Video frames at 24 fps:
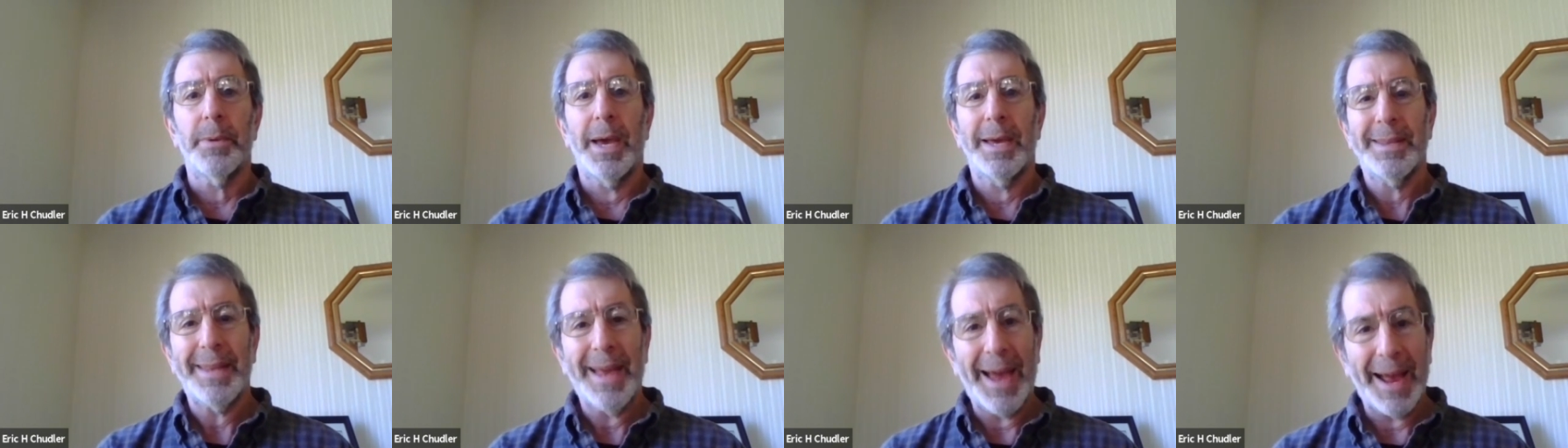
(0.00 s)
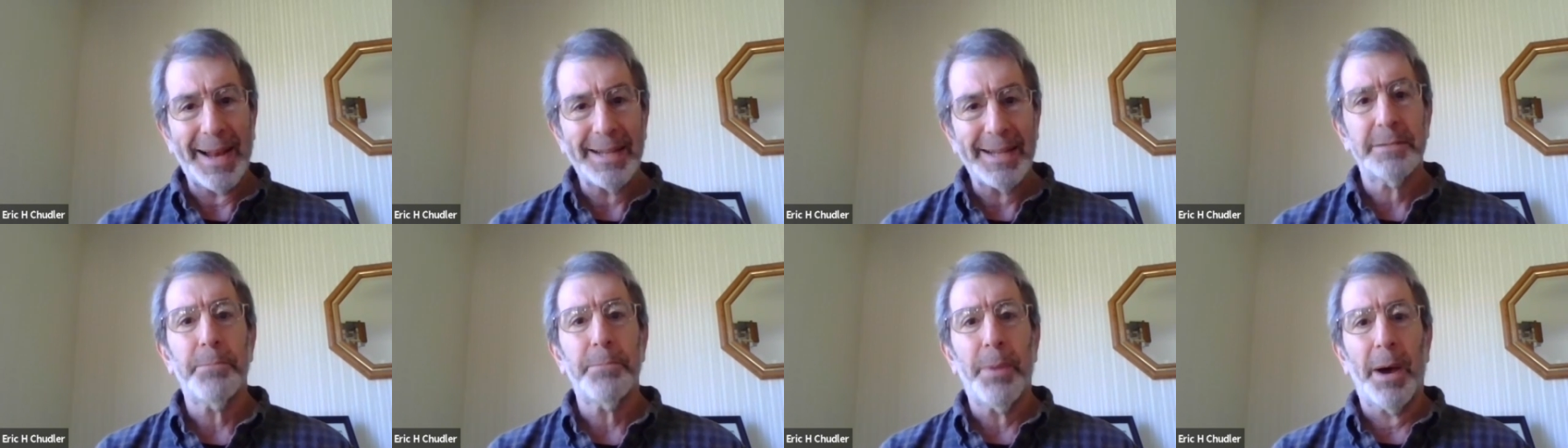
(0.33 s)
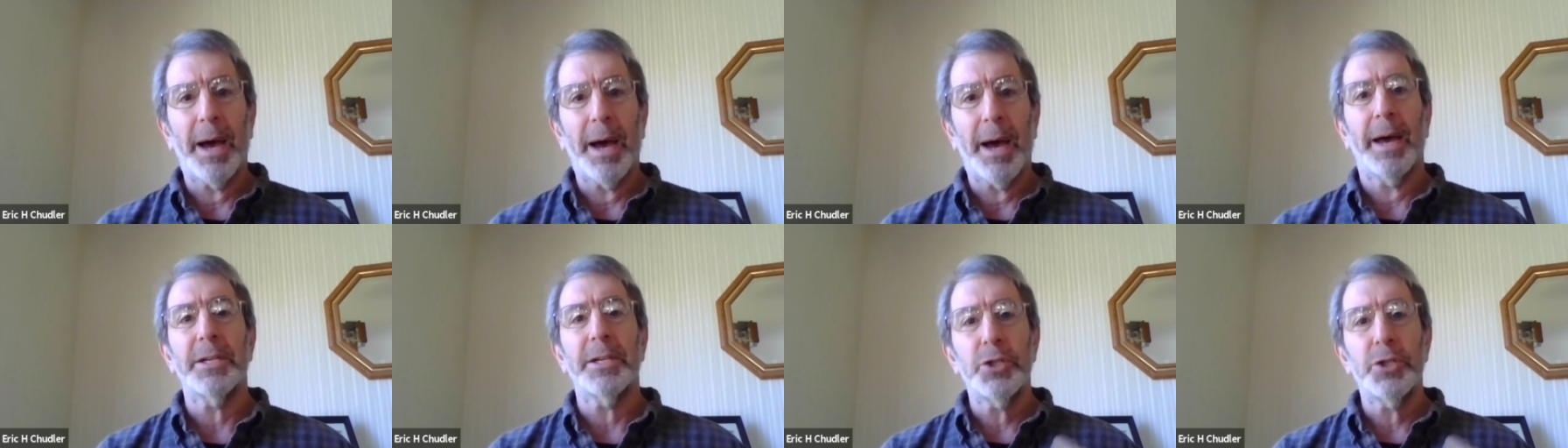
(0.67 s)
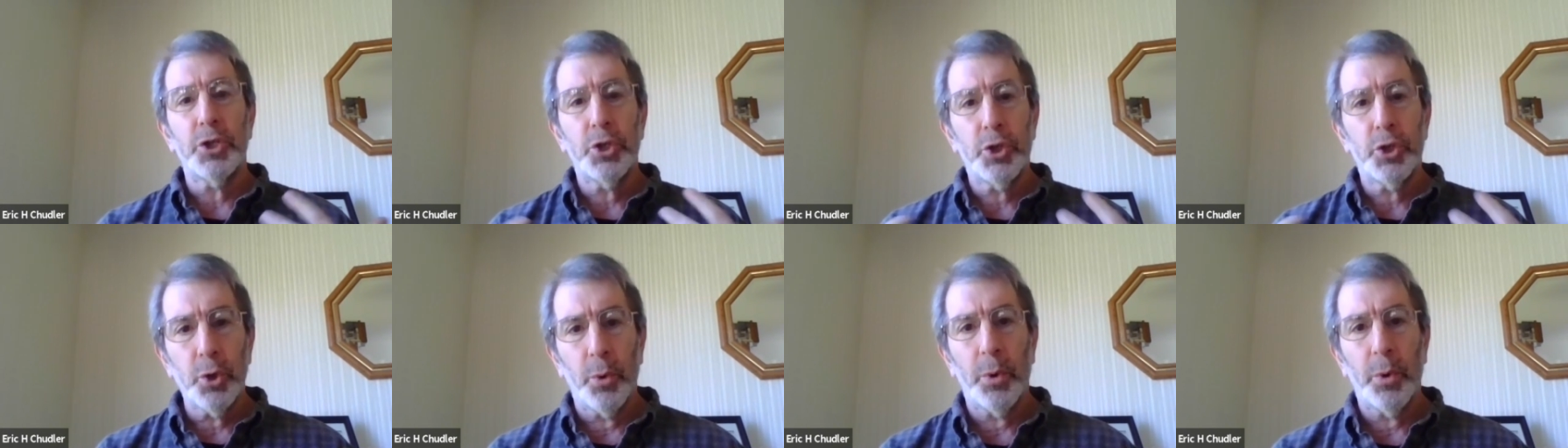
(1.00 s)
And that's by
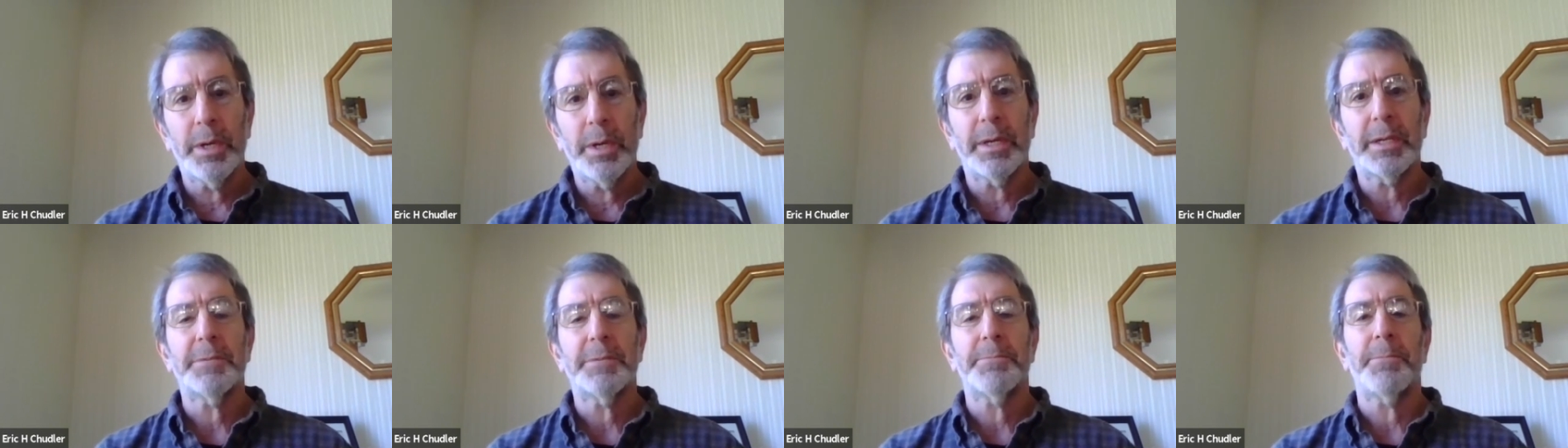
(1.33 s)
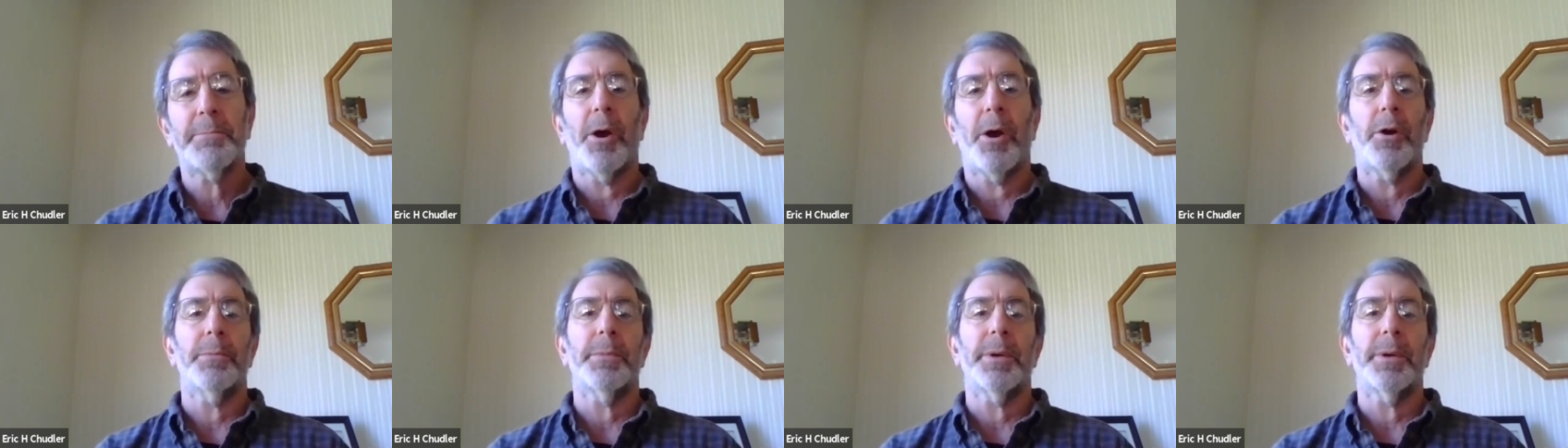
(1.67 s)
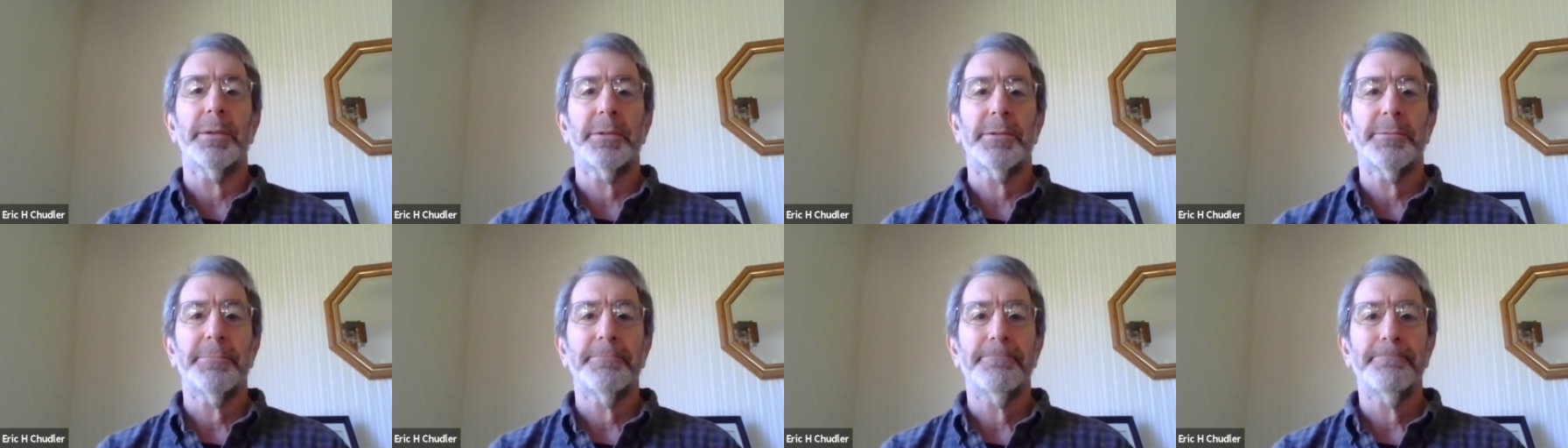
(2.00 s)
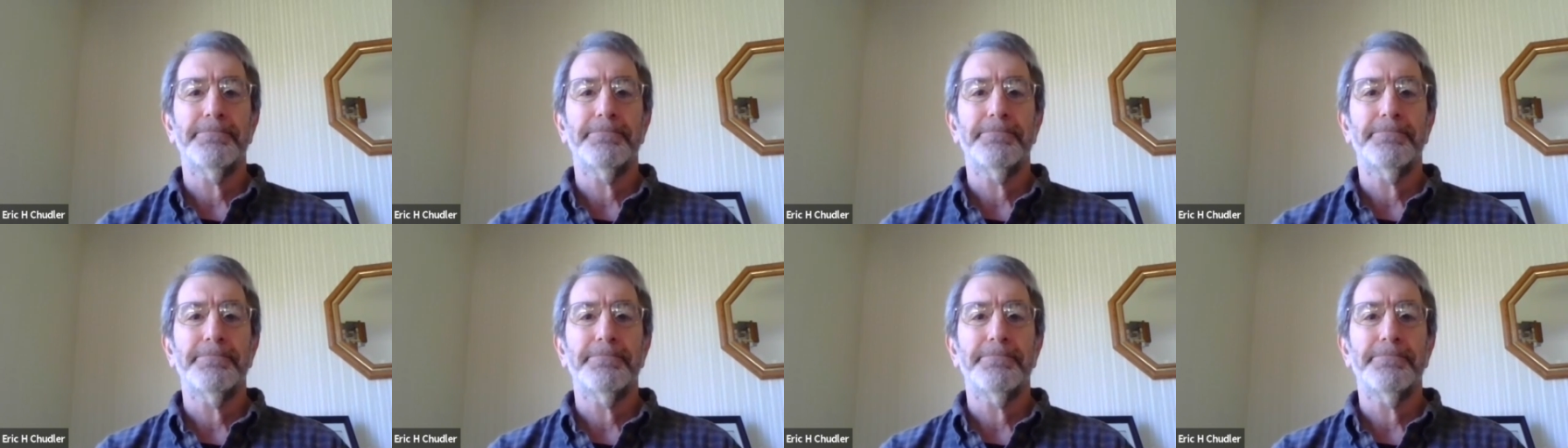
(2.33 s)
doing experiments.